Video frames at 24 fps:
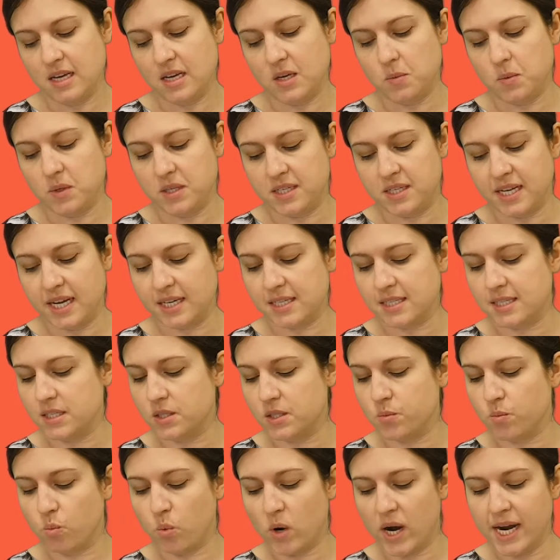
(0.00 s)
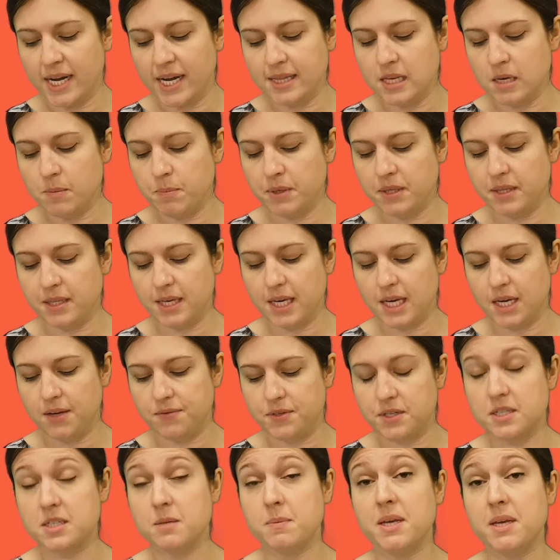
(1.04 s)
with Texas widely
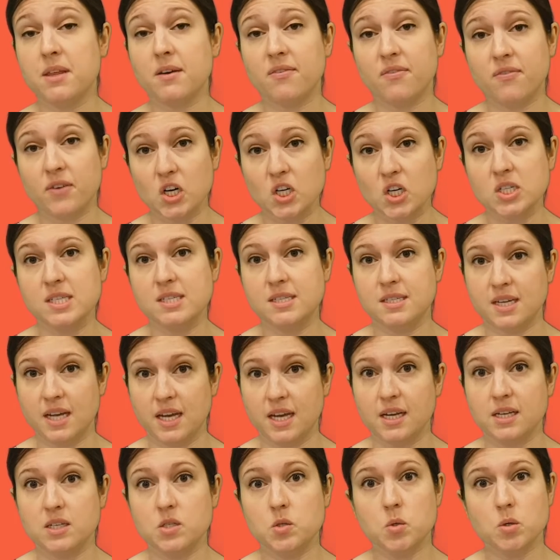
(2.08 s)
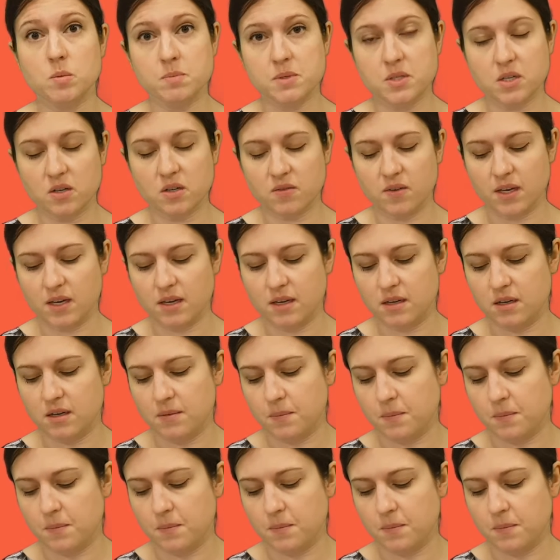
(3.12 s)
believed to be the first state to observe it.